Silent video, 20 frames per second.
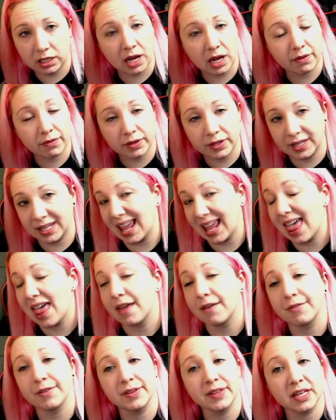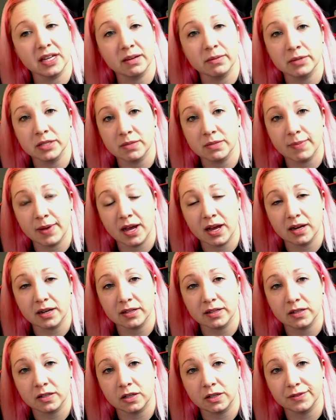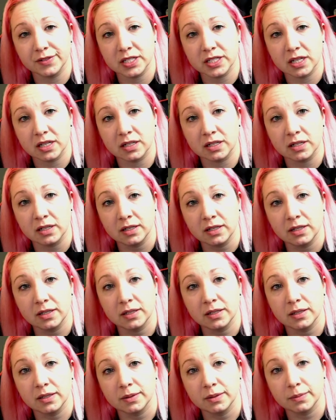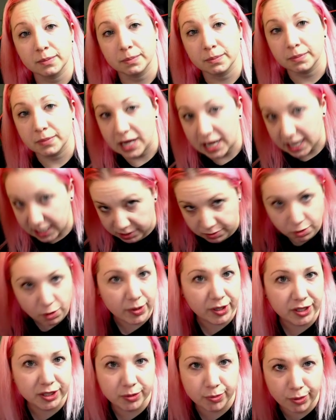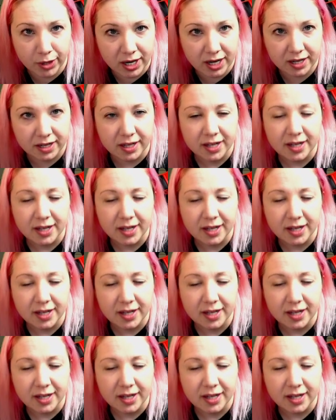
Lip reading: everything came in Saban, and then all of a sudden, Hasbro bought the brand.